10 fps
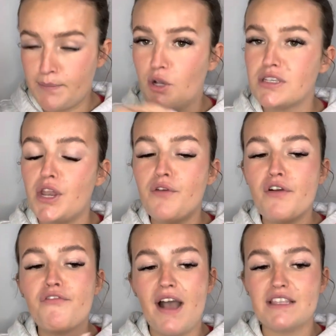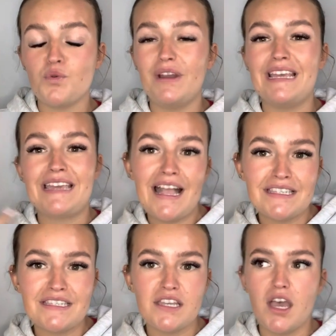Because I know for a fact, when it
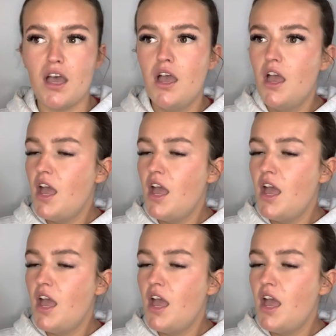gets to